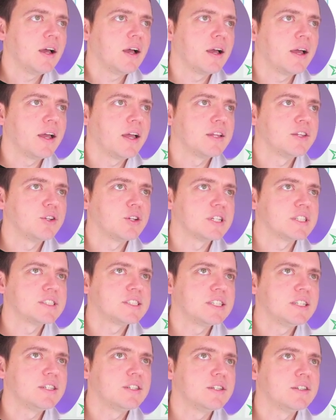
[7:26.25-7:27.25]
And you can
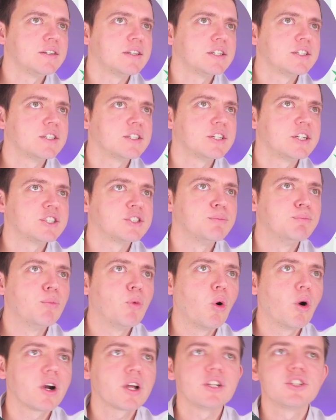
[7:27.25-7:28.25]
see there, there's
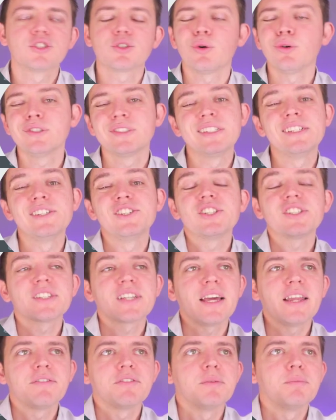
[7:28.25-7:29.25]
more controls than just
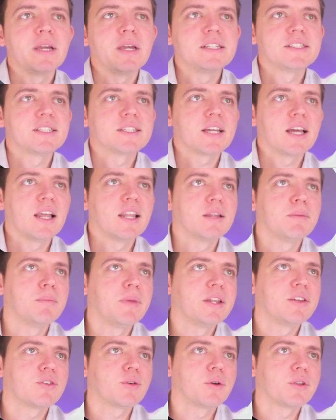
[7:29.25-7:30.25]
kind of the basic
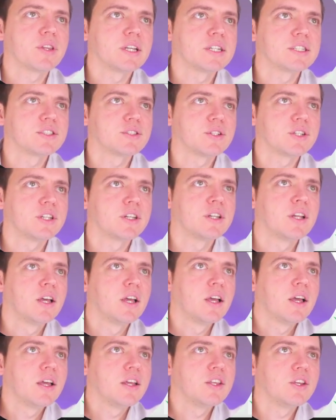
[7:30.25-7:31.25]
Elementor things. You can
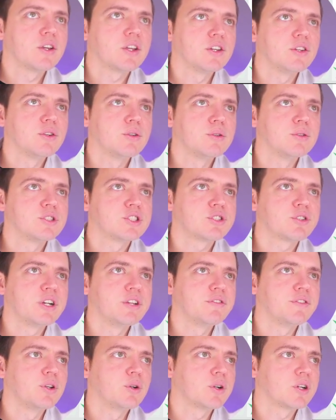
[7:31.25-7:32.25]
you can do
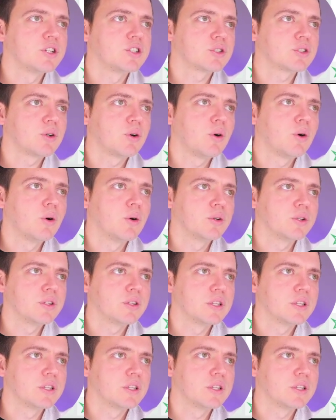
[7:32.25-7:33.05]
street view control.